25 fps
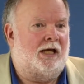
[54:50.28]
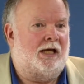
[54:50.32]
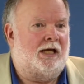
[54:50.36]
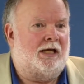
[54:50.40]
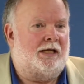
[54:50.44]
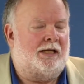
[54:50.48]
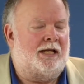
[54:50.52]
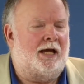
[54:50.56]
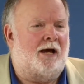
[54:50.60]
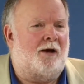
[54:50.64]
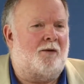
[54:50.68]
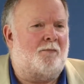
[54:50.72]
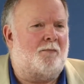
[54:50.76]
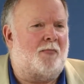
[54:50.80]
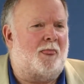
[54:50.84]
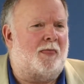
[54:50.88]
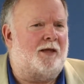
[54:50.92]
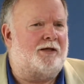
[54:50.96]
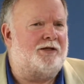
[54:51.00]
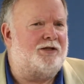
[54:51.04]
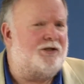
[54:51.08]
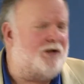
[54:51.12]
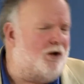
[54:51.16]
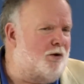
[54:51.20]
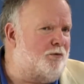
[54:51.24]
Now,
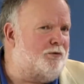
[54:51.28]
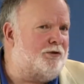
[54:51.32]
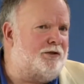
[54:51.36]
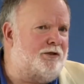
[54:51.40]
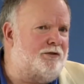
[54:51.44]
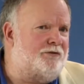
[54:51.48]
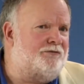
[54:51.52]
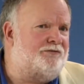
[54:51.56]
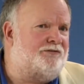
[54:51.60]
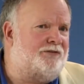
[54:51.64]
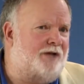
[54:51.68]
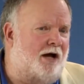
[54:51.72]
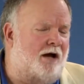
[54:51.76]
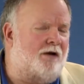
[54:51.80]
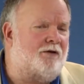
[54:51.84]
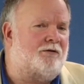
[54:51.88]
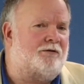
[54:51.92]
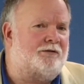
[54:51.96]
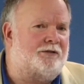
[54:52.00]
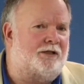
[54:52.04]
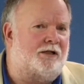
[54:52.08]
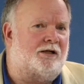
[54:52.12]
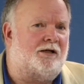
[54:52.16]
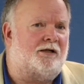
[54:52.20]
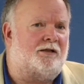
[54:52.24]
you don't use
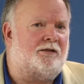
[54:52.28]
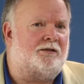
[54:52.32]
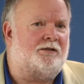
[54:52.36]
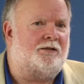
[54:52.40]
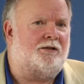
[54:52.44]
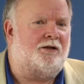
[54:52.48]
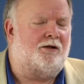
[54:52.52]
Donald Duck